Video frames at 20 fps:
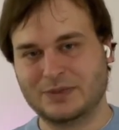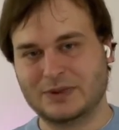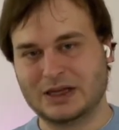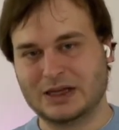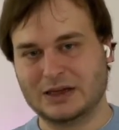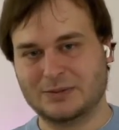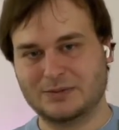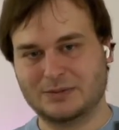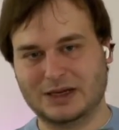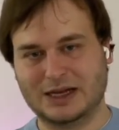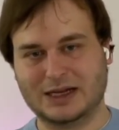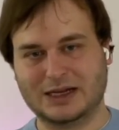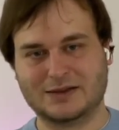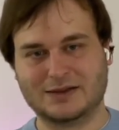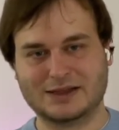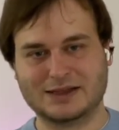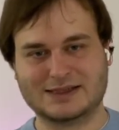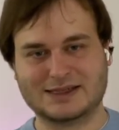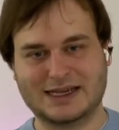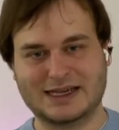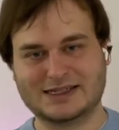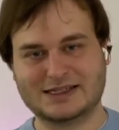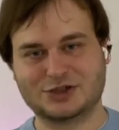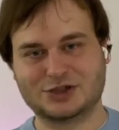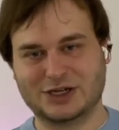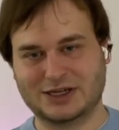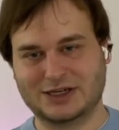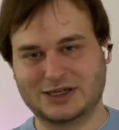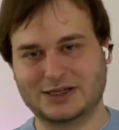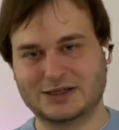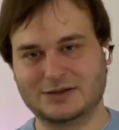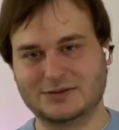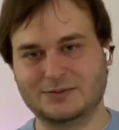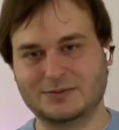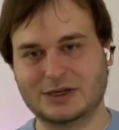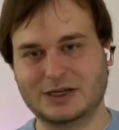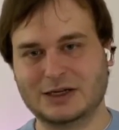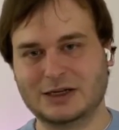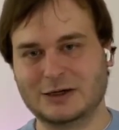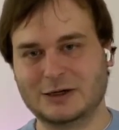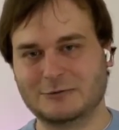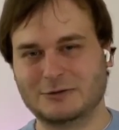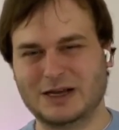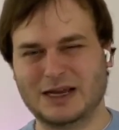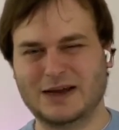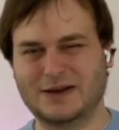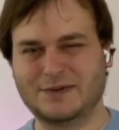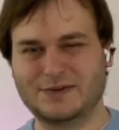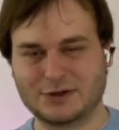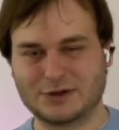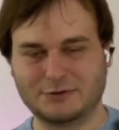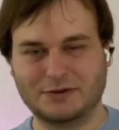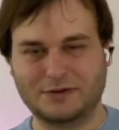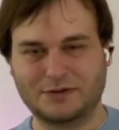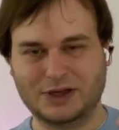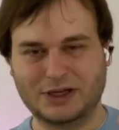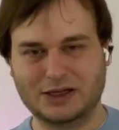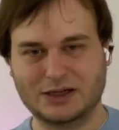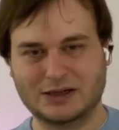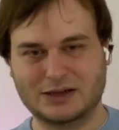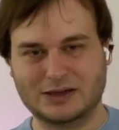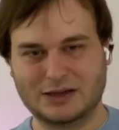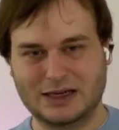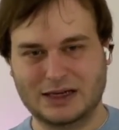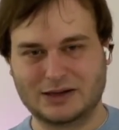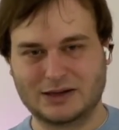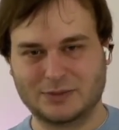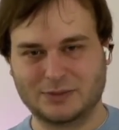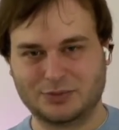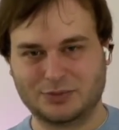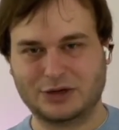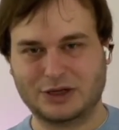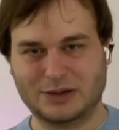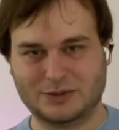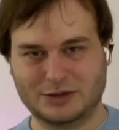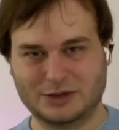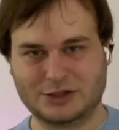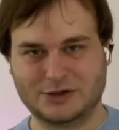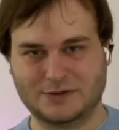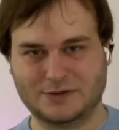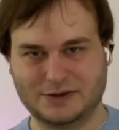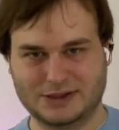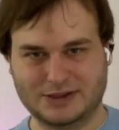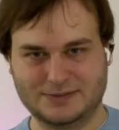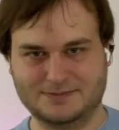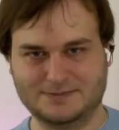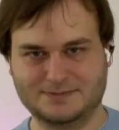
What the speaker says: like this S check here, we have to reveal like the pre-image of it.